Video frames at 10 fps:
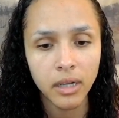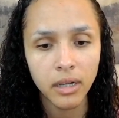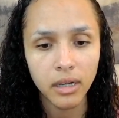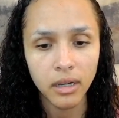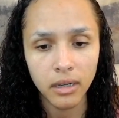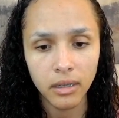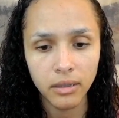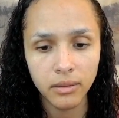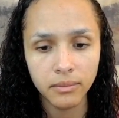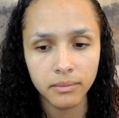
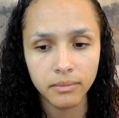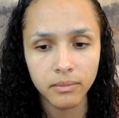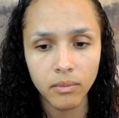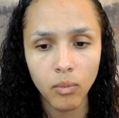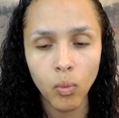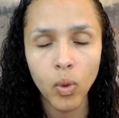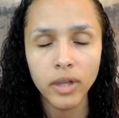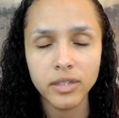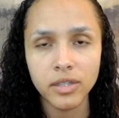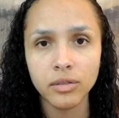um,
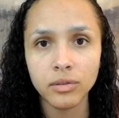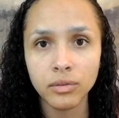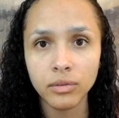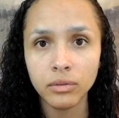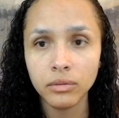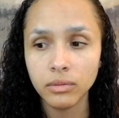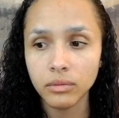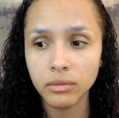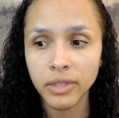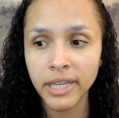want to
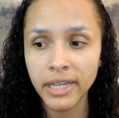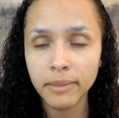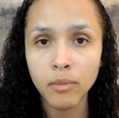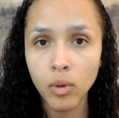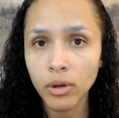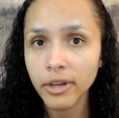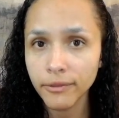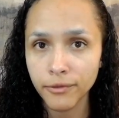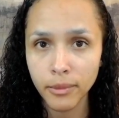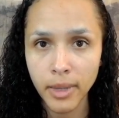get more
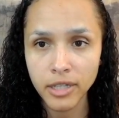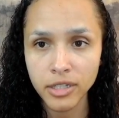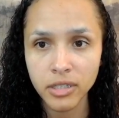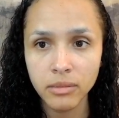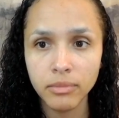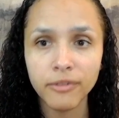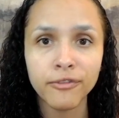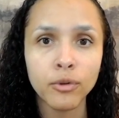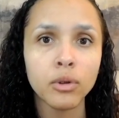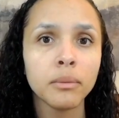information
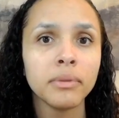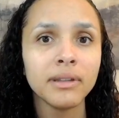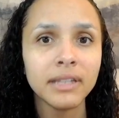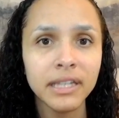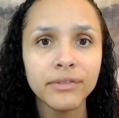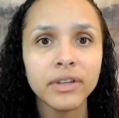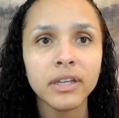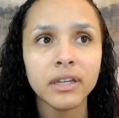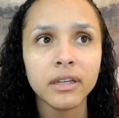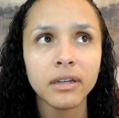before
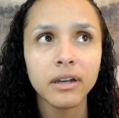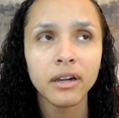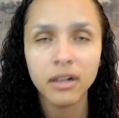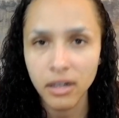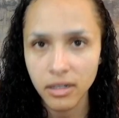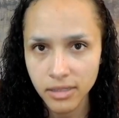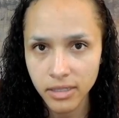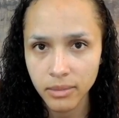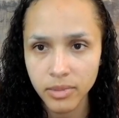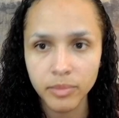believing a
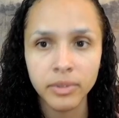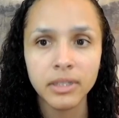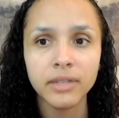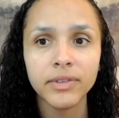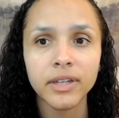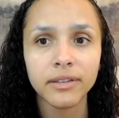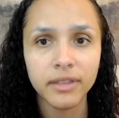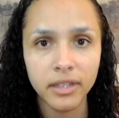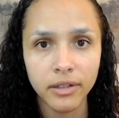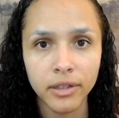concept, believing a
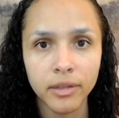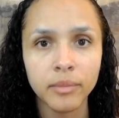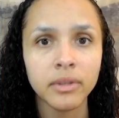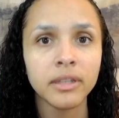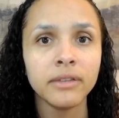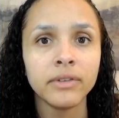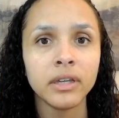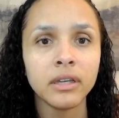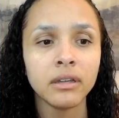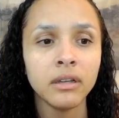theory, believing